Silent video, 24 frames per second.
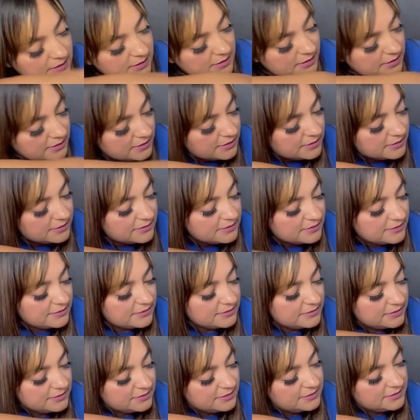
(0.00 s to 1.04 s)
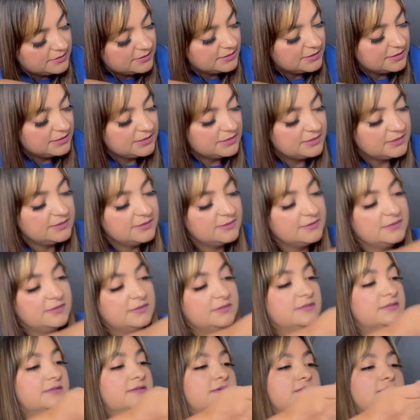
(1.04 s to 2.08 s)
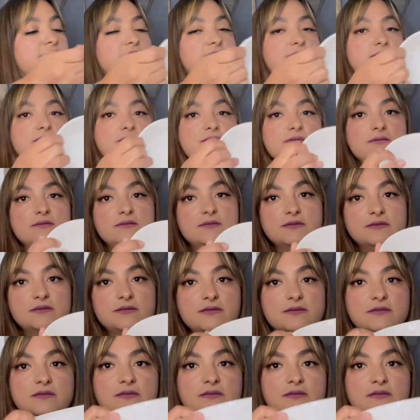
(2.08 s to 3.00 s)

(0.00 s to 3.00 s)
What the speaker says: Nothing is said.